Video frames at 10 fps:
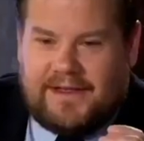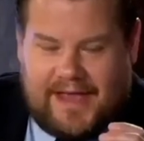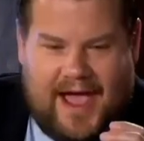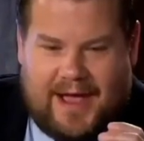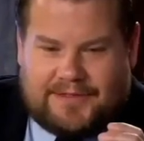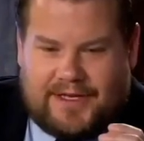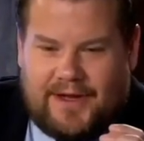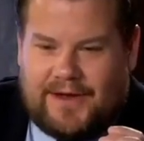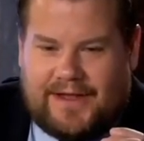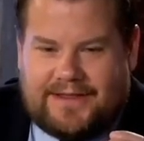You? Yeah,
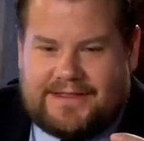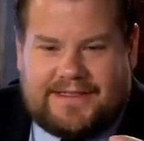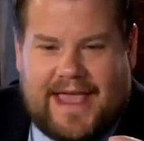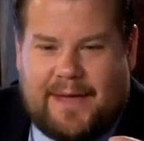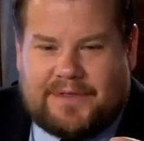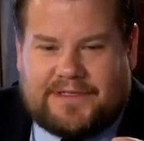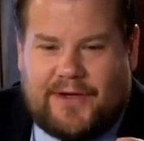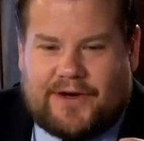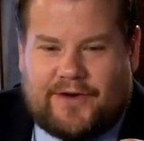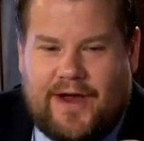absolutely. This is the
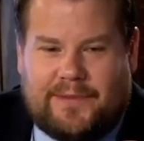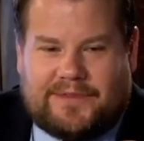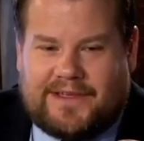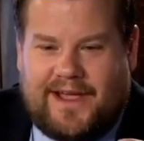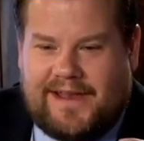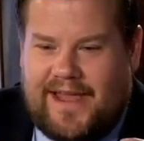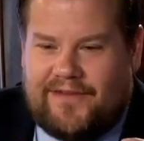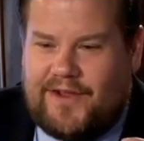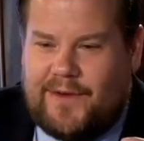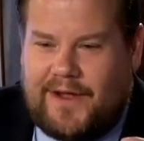episode of Cribs I
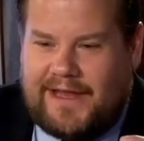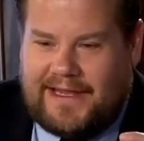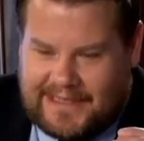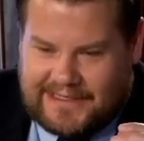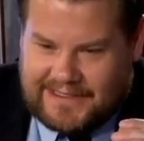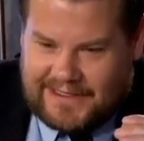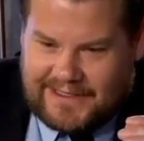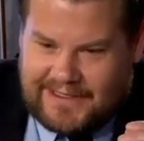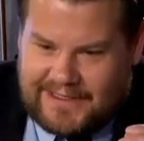never knew I needed.